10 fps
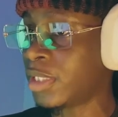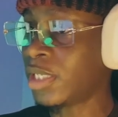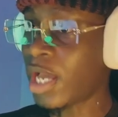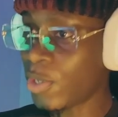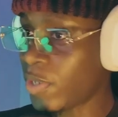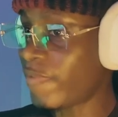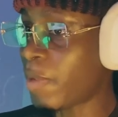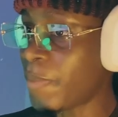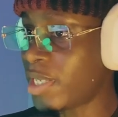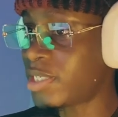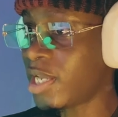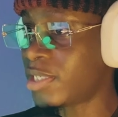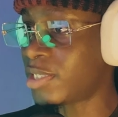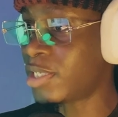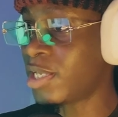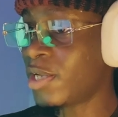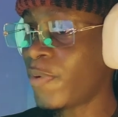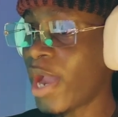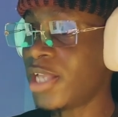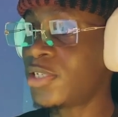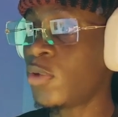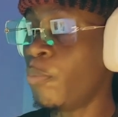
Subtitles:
I don't know if that makes sense, right? Okay.